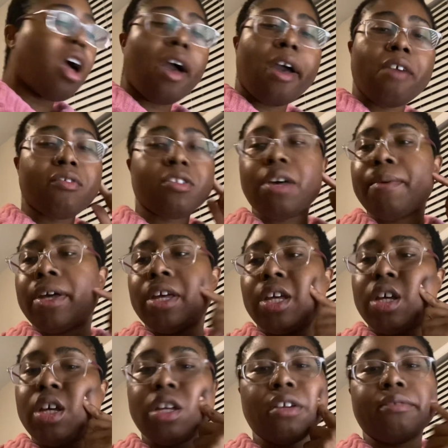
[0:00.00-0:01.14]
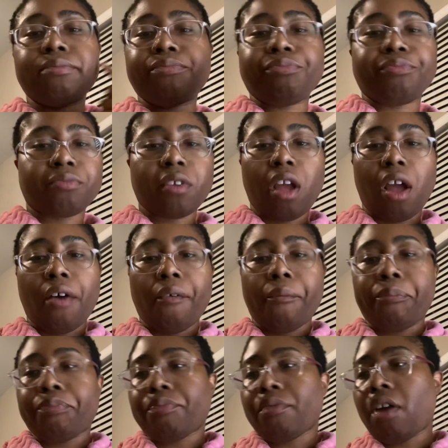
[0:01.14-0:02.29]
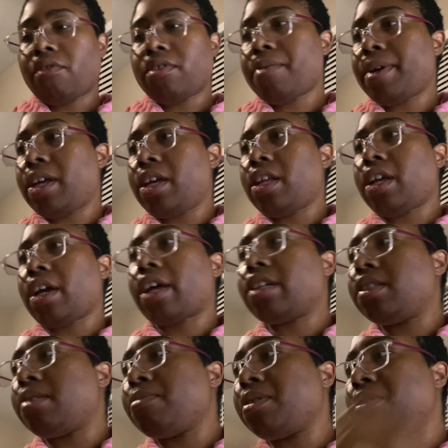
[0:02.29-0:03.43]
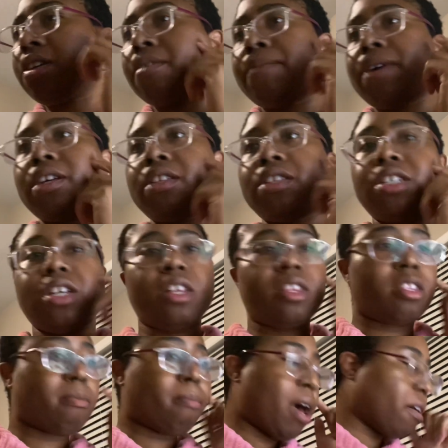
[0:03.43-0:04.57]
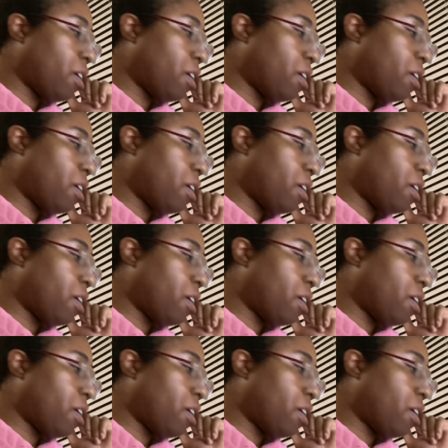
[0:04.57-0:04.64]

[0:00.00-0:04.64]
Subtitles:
Every time I eat, I get something stuck in my teeth in the back